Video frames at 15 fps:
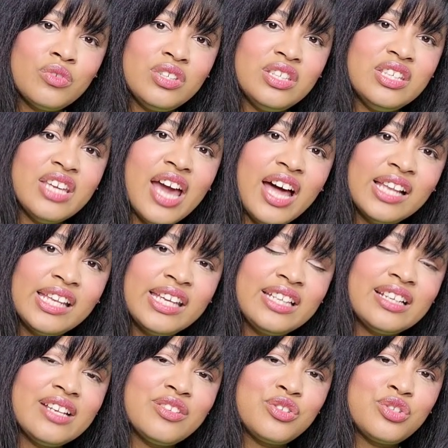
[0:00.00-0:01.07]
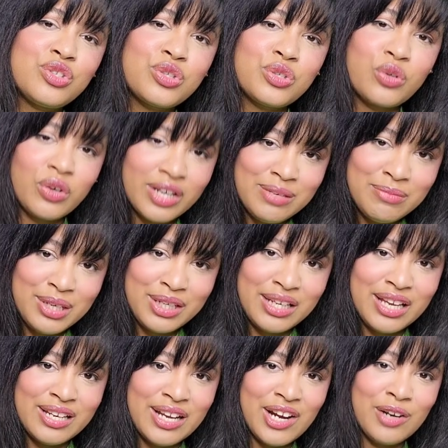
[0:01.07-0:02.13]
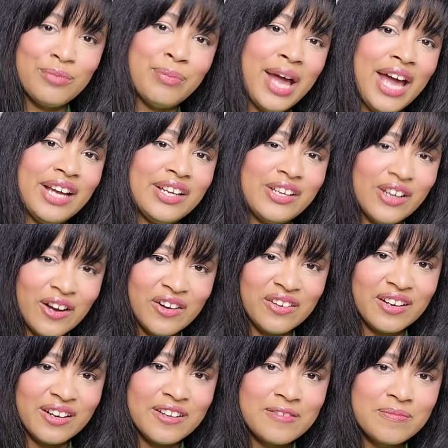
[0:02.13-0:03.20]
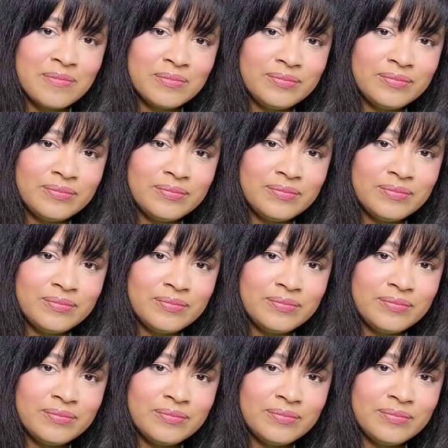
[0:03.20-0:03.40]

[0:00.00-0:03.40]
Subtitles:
yelling and screaming in her backyard.